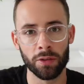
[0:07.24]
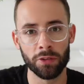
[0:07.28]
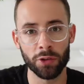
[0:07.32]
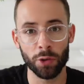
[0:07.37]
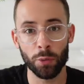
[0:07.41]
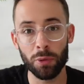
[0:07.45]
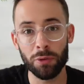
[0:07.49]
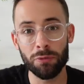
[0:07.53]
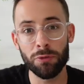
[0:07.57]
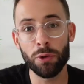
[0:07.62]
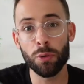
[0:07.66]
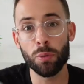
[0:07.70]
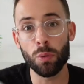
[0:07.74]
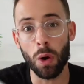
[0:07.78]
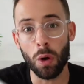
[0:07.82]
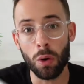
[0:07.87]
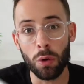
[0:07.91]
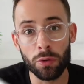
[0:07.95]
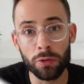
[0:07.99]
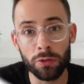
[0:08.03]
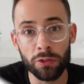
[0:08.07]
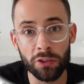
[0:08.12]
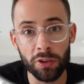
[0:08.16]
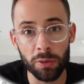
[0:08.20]
So if you
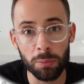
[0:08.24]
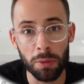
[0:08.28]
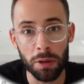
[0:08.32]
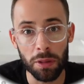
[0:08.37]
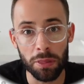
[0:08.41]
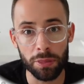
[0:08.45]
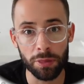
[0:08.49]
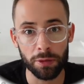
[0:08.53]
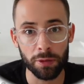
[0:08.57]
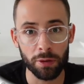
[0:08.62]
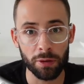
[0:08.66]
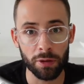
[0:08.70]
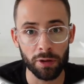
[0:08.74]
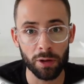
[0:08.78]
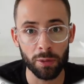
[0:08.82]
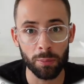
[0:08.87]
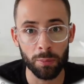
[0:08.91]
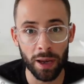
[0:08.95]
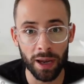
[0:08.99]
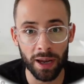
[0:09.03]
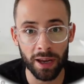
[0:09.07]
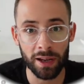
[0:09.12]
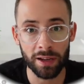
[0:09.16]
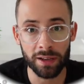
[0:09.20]
own some Ethereum
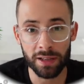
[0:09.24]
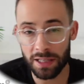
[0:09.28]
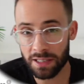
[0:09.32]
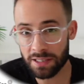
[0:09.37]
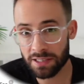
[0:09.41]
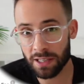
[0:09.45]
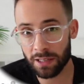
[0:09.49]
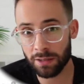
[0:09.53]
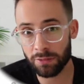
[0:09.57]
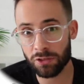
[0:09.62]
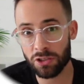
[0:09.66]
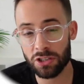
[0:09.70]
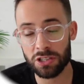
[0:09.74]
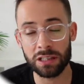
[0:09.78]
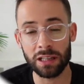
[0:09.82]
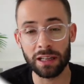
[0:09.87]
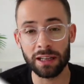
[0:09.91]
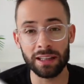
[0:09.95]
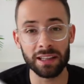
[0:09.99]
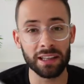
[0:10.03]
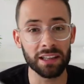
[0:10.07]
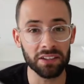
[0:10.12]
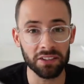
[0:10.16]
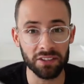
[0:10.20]
and instead of just
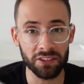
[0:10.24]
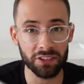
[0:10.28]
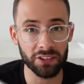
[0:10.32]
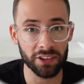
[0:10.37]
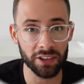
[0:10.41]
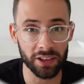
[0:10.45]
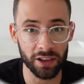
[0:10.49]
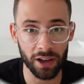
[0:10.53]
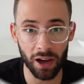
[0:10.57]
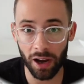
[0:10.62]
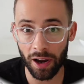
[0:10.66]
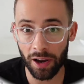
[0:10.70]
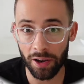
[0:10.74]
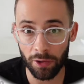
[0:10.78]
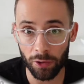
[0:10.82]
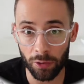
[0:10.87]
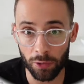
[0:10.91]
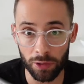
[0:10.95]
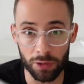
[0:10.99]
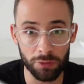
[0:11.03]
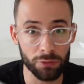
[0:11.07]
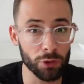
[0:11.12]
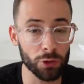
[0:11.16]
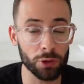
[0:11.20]
letting it sit idle,
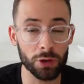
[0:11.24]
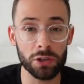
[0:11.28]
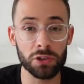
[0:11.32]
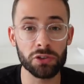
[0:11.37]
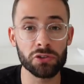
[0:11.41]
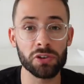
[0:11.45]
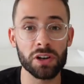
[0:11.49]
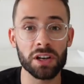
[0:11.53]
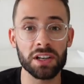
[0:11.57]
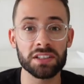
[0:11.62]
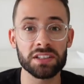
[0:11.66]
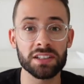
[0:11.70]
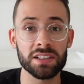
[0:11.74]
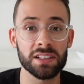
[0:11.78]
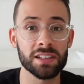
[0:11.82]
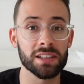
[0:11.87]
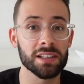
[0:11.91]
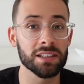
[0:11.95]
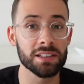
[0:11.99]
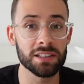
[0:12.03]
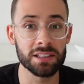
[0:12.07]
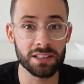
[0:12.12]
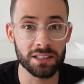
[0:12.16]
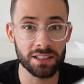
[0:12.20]
if you're interested
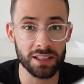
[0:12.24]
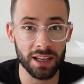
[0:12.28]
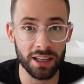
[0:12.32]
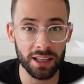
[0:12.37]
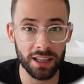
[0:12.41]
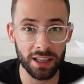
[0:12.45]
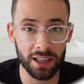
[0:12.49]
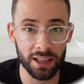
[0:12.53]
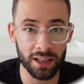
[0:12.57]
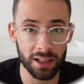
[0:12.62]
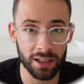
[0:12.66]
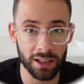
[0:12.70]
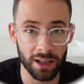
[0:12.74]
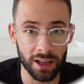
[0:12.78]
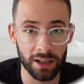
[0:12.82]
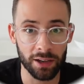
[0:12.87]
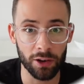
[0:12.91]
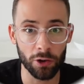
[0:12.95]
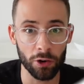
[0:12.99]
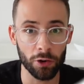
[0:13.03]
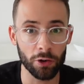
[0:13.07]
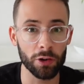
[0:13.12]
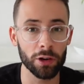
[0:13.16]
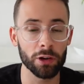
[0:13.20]
in staking it and
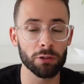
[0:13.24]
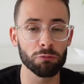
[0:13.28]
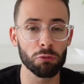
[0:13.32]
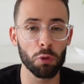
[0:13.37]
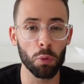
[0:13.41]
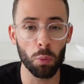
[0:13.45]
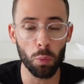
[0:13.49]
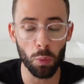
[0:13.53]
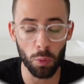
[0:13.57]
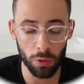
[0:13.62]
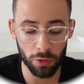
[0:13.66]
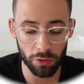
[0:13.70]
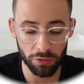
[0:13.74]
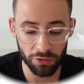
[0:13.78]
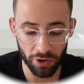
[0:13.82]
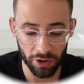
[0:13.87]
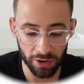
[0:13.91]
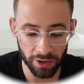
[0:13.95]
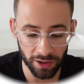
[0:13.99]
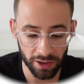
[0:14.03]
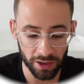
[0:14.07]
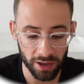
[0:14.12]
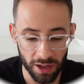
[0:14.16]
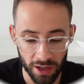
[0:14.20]
earning rewards on
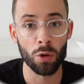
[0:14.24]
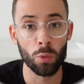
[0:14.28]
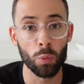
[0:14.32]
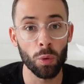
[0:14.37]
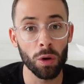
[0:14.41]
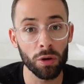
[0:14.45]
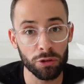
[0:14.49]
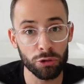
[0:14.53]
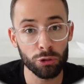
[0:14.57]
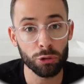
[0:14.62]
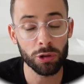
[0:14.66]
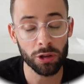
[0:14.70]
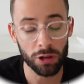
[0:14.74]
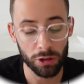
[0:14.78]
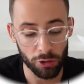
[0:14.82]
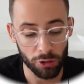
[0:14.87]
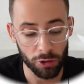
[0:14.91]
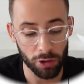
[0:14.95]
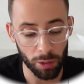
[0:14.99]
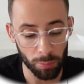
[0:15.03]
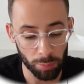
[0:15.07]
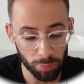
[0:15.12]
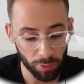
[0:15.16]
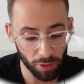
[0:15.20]
it, well, you can earn
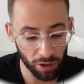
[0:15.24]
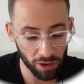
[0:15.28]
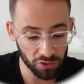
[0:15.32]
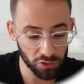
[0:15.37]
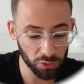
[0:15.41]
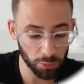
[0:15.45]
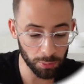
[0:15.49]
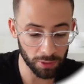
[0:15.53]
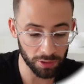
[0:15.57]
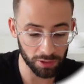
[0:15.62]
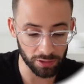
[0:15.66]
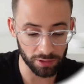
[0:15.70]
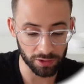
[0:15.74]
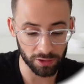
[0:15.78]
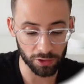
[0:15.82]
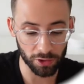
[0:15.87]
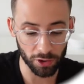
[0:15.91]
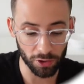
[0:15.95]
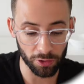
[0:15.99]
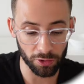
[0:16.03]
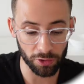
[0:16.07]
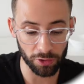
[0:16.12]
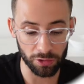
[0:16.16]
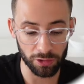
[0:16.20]
approximately
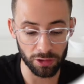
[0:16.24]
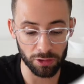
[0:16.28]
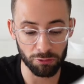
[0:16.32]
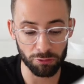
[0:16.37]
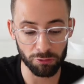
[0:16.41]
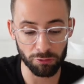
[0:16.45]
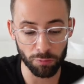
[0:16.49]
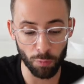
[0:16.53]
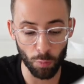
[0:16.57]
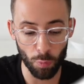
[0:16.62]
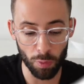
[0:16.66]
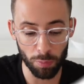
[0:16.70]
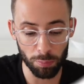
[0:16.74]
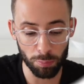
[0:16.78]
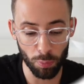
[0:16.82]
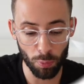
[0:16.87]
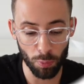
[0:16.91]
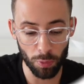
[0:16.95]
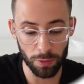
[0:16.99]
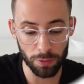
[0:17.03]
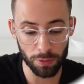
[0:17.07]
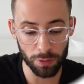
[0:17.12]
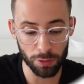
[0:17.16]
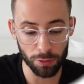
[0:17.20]
currently
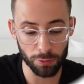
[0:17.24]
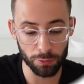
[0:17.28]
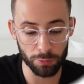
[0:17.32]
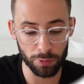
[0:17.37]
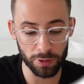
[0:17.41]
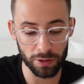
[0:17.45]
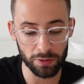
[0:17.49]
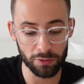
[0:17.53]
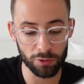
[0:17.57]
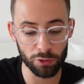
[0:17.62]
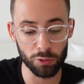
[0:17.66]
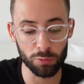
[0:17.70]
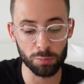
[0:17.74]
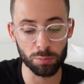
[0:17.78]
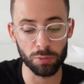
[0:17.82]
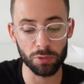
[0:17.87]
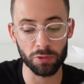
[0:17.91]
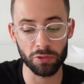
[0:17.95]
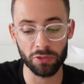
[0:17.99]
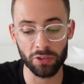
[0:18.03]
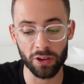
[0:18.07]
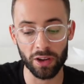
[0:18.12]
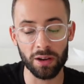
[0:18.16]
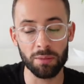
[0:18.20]

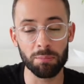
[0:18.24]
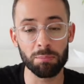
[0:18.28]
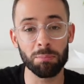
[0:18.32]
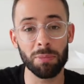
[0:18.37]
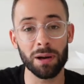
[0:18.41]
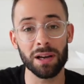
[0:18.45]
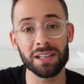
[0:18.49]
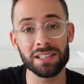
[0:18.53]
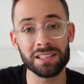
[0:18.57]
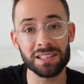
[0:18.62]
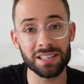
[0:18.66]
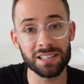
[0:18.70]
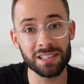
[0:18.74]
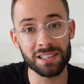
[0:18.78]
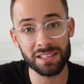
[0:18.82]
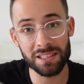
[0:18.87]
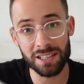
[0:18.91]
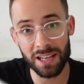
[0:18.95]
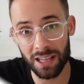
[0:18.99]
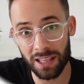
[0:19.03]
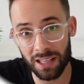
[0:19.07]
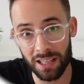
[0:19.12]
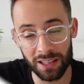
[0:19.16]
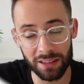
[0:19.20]
4.32% by
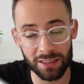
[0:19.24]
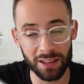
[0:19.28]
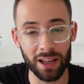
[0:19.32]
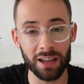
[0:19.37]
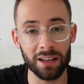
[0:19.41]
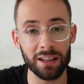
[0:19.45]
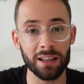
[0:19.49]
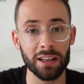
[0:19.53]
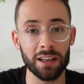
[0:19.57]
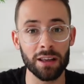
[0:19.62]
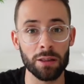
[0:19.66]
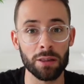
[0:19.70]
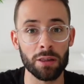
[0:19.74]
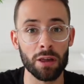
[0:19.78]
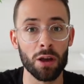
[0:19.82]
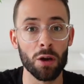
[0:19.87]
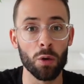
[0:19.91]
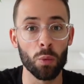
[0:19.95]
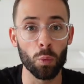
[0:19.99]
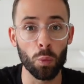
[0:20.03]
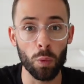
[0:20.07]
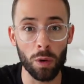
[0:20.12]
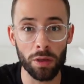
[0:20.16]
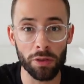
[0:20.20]
staking that ETH
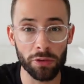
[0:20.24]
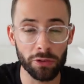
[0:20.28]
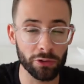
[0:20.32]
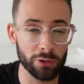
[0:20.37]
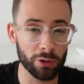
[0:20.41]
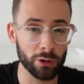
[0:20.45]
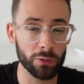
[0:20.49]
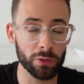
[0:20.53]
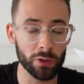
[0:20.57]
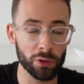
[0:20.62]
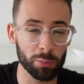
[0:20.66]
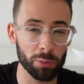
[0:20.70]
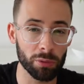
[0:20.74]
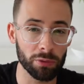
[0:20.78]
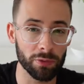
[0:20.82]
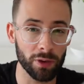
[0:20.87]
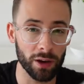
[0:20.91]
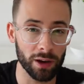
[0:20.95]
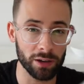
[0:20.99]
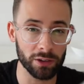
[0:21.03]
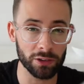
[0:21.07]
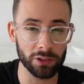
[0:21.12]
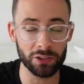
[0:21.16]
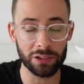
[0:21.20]
with service
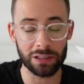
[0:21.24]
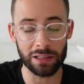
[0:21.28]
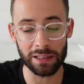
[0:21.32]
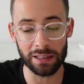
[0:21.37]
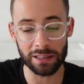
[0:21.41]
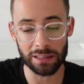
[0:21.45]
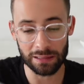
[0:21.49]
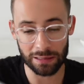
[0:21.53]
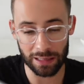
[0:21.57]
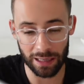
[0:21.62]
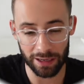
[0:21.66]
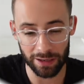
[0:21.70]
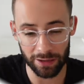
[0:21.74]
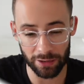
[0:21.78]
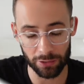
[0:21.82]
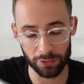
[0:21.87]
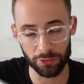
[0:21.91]
providers like Lido.